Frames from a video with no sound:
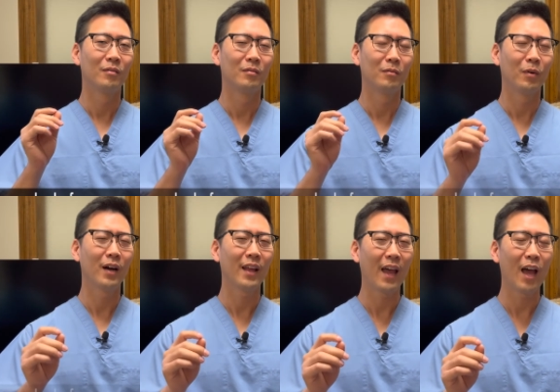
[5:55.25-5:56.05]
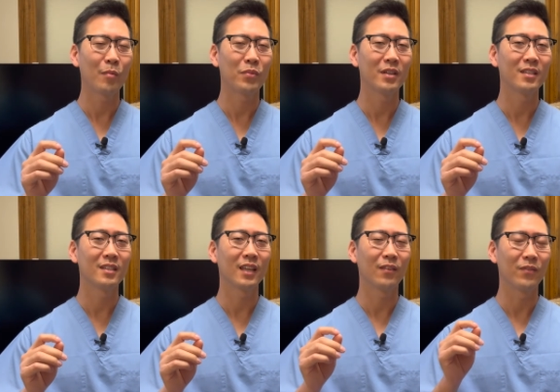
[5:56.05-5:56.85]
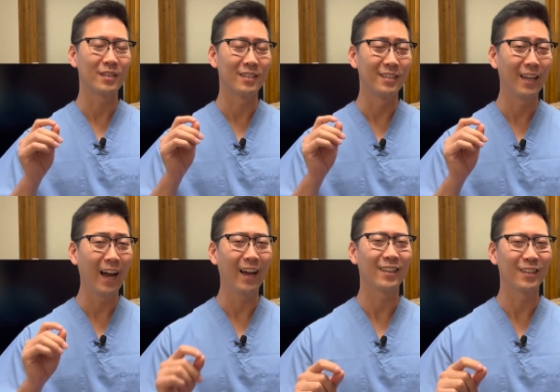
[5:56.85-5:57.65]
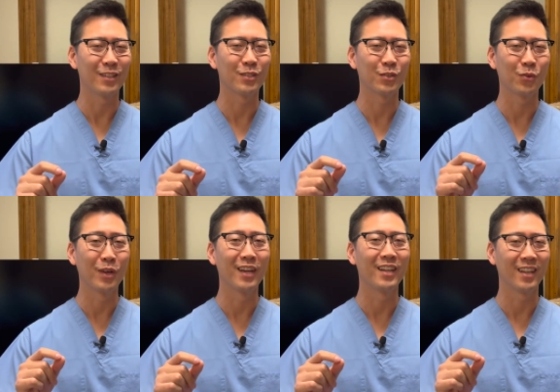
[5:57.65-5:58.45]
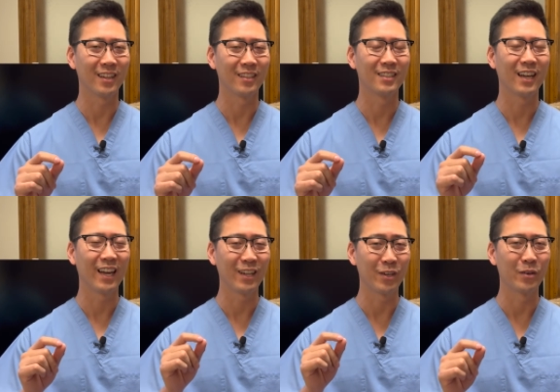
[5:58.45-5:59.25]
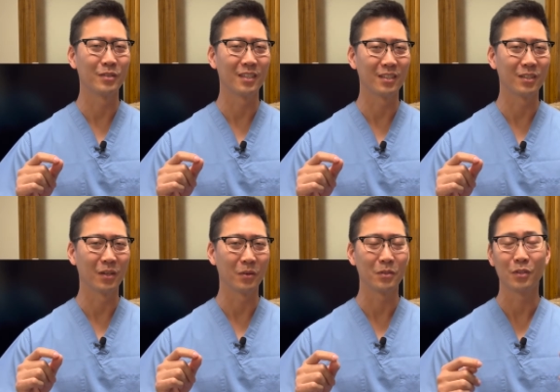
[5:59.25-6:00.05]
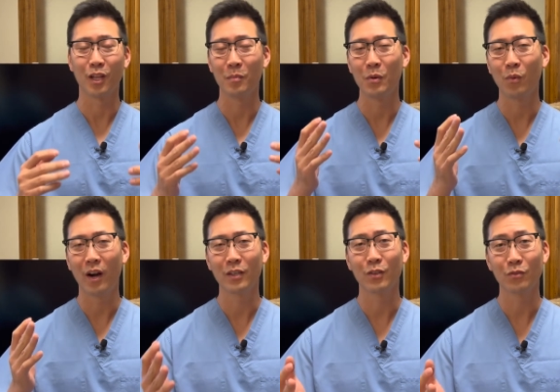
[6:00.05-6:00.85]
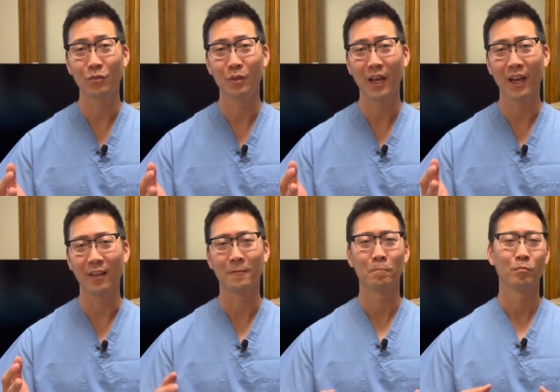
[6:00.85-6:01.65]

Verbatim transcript: What happens if it's not the screening diagnosis though? So let me walk you through that.